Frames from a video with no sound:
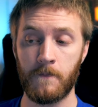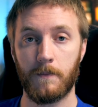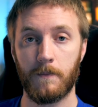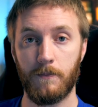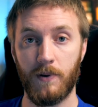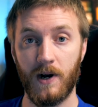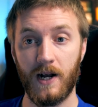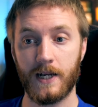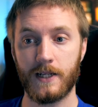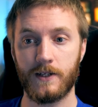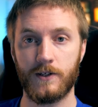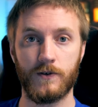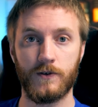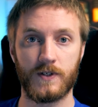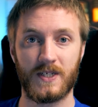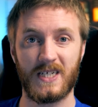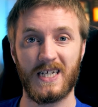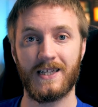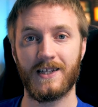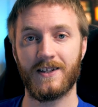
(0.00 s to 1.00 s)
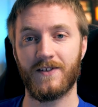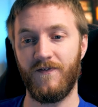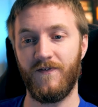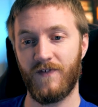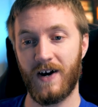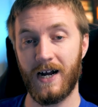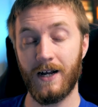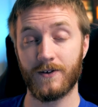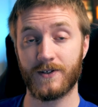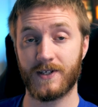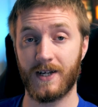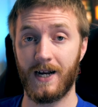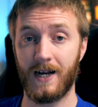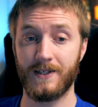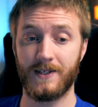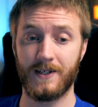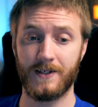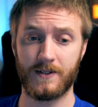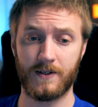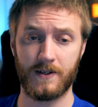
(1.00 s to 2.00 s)
But you'll see that the file
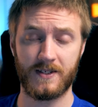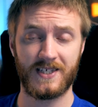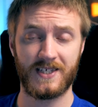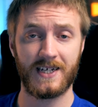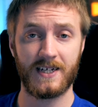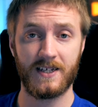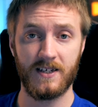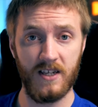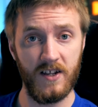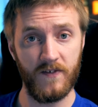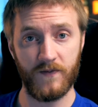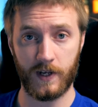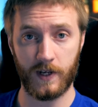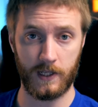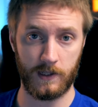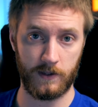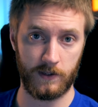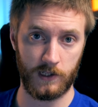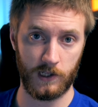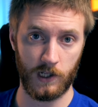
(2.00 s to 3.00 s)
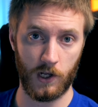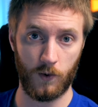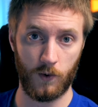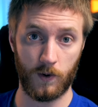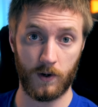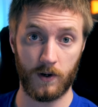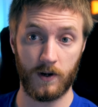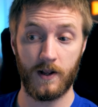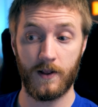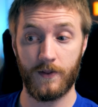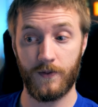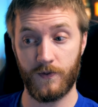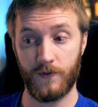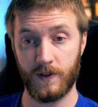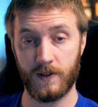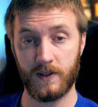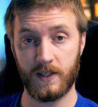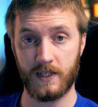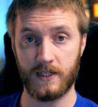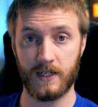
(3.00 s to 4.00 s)
size is significantly lower
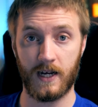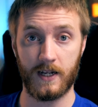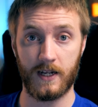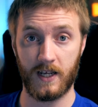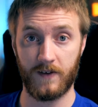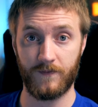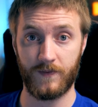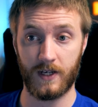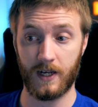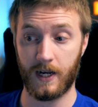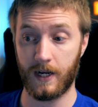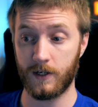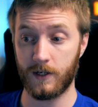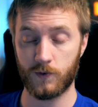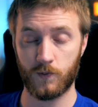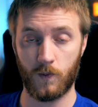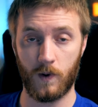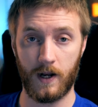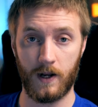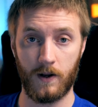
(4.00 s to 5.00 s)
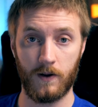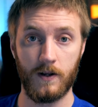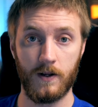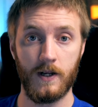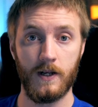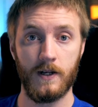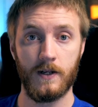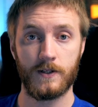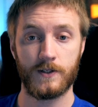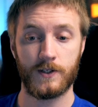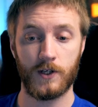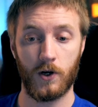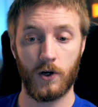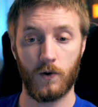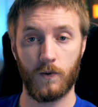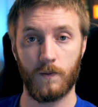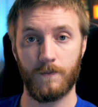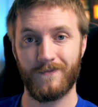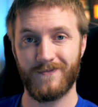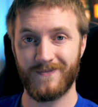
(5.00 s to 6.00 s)
than the .avi as well.
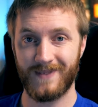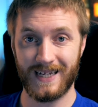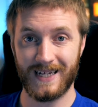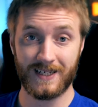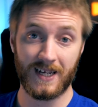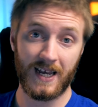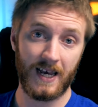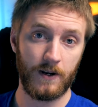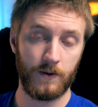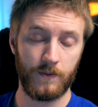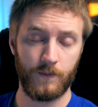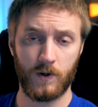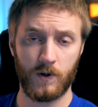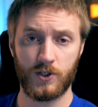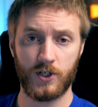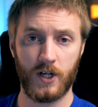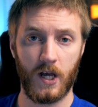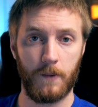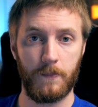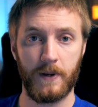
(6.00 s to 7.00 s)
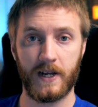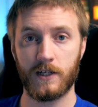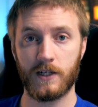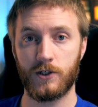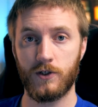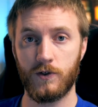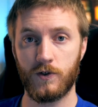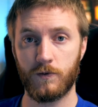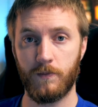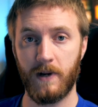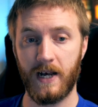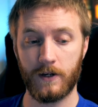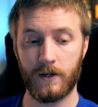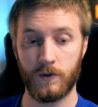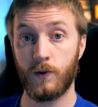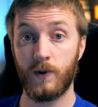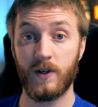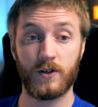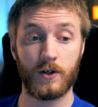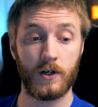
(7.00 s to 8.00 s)
So that's kind of what you got to pick and choose your battle.
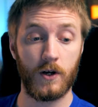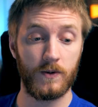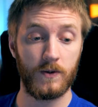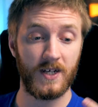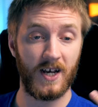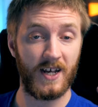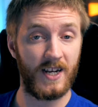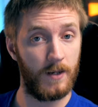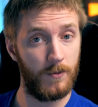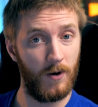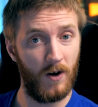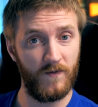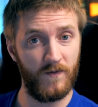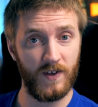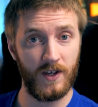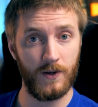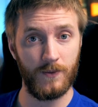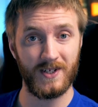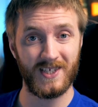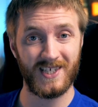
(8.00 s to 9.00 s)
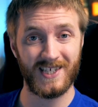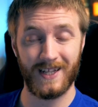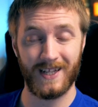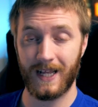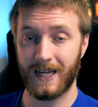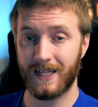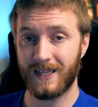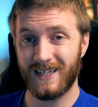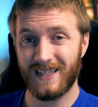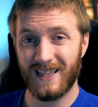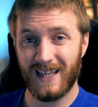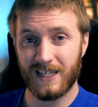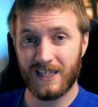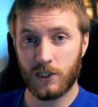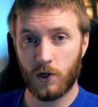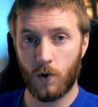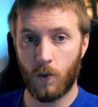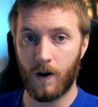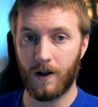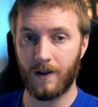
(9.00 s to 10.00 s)
You either go .mov with slightly
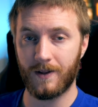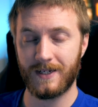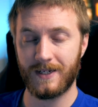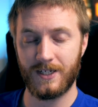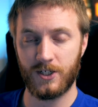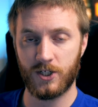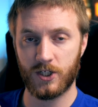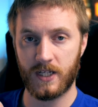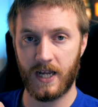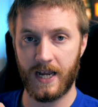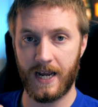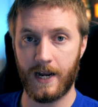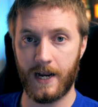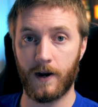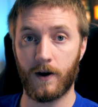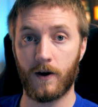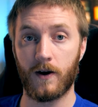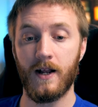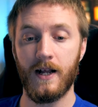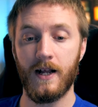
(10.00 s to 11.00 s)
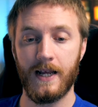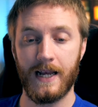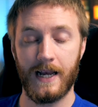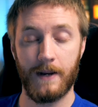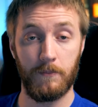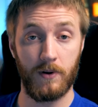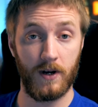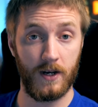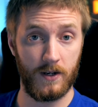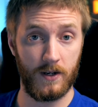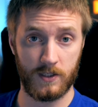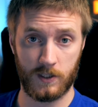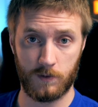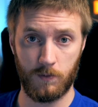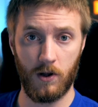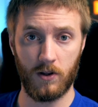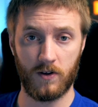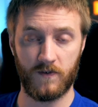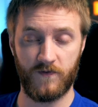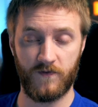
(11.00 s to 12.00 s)
less quality, just a hair, but a
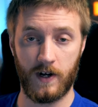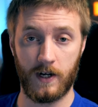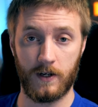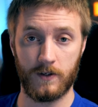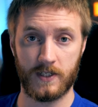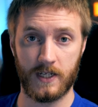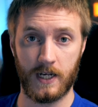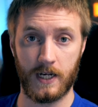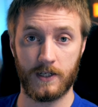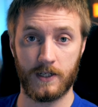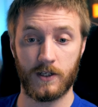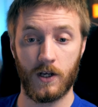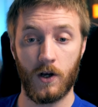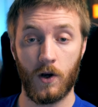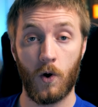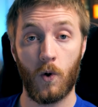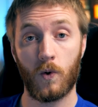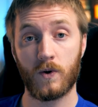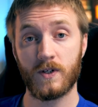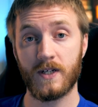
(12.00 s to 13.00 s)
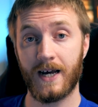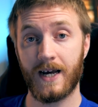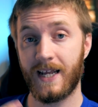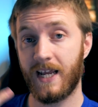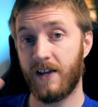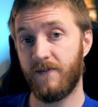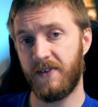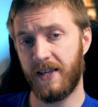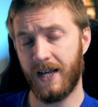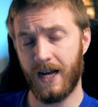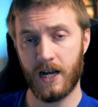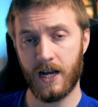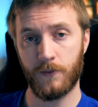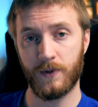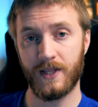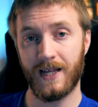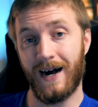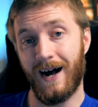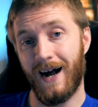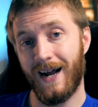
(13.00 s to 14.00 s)
smaller file size, or .avi
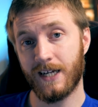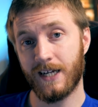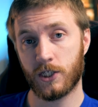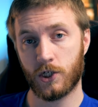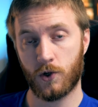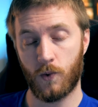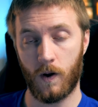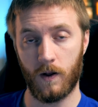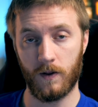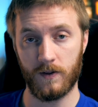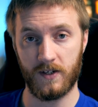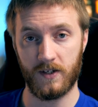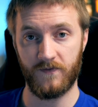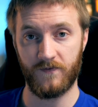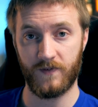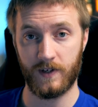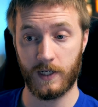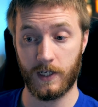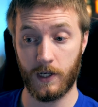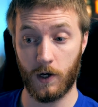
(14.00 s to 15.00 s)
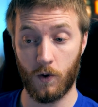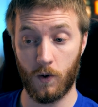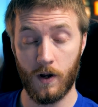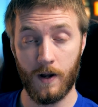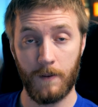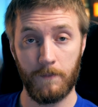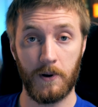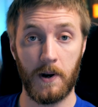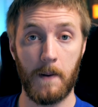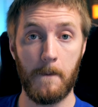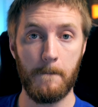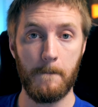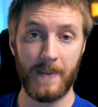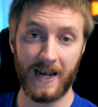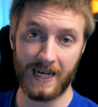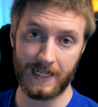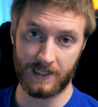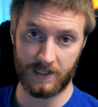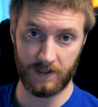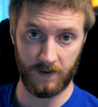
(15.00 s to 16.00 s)
with the highest quality video, but a
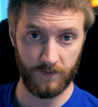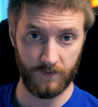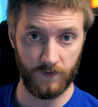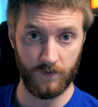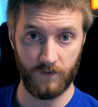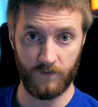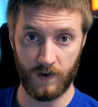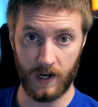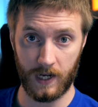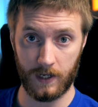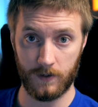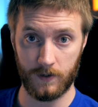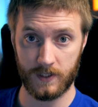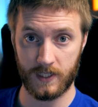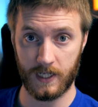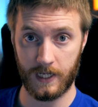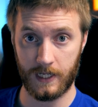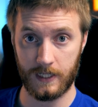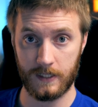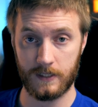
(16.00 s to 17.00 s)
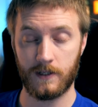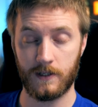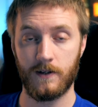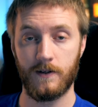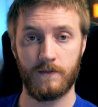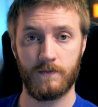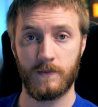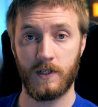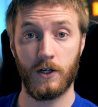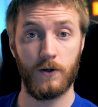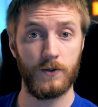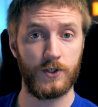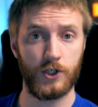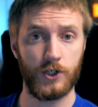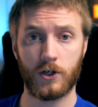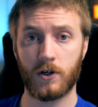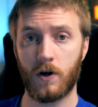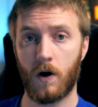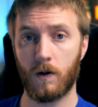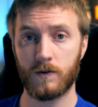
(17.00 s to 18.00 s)
massive file size. You know, it's
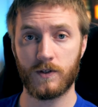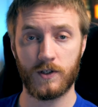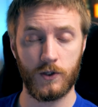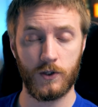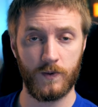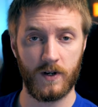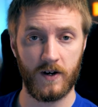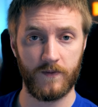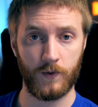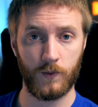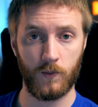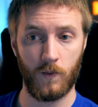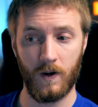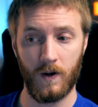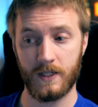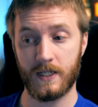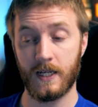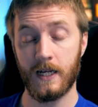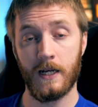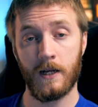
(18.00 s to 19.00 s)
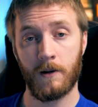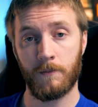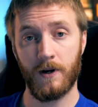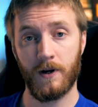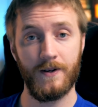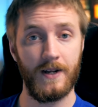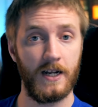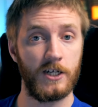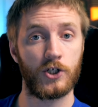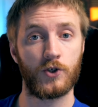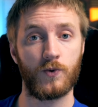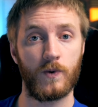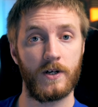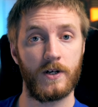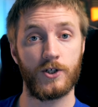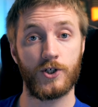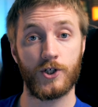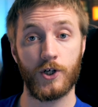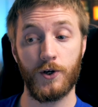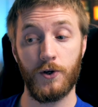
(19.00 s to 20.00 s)
your call to do whatever you want, but I just wanted
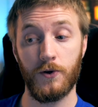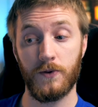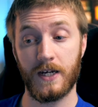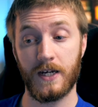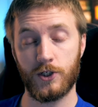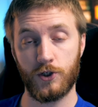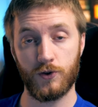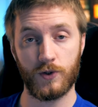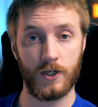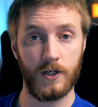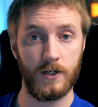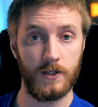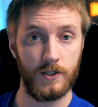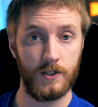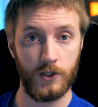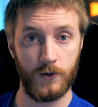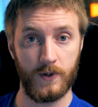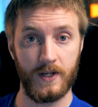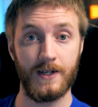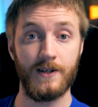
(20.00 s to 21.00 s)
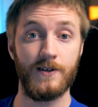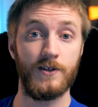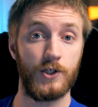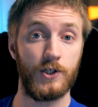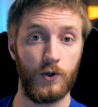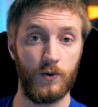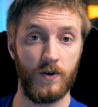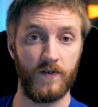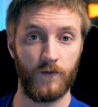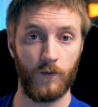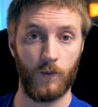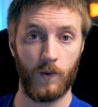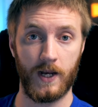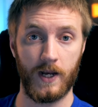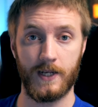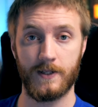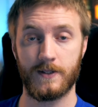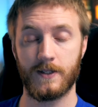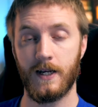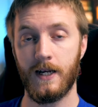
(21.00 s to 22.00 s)
to show you that you could do it two different
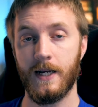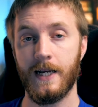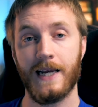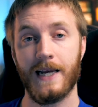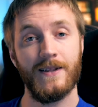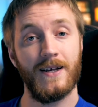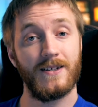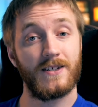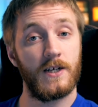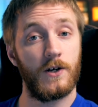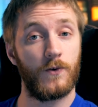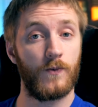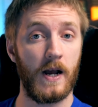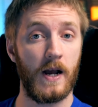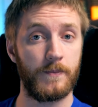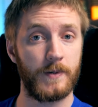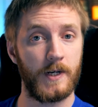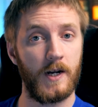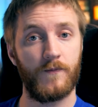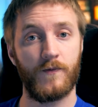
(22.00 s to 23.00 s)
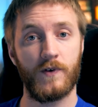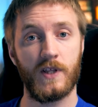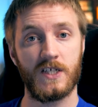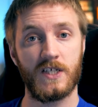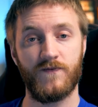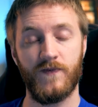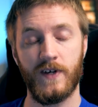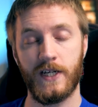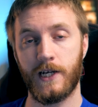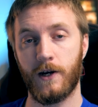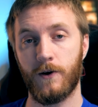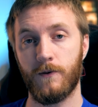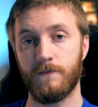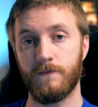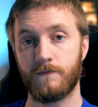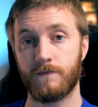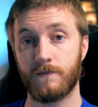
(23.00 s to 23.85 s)
ways. And that's going to wrap it up for this video.